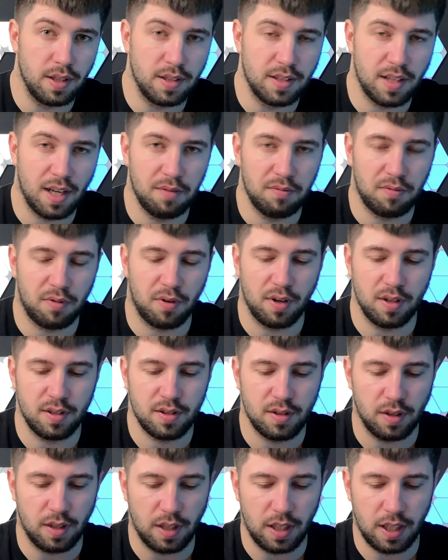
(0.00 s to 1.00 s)
time for us
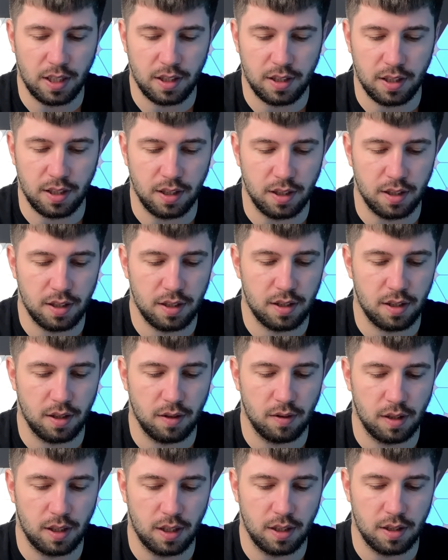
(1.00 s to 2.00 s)
to connect it,
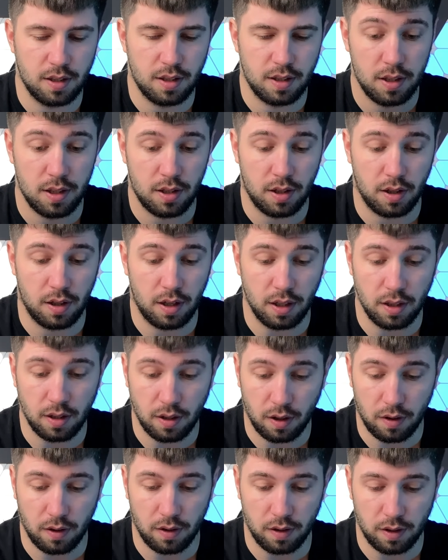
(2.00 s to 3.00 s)
so let's turn it
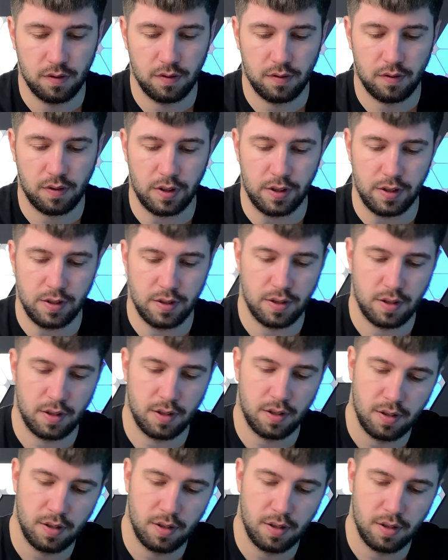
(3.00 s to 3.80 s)
on first.